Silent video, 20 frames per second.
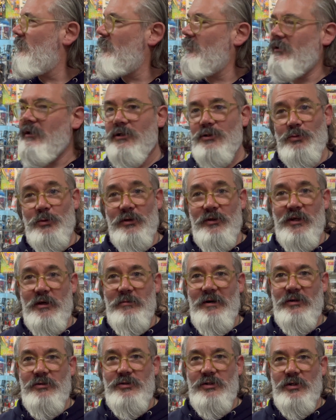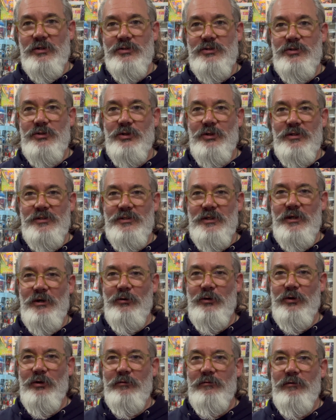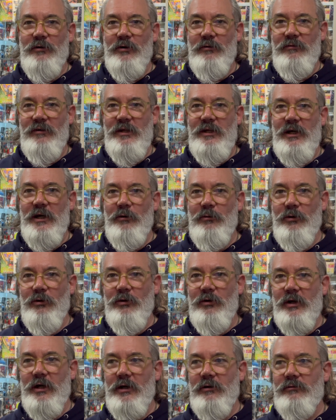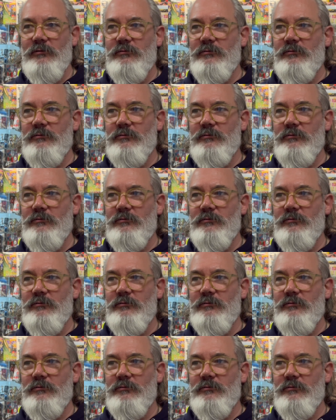That's one thing about dogs' toys are no good for a video audio.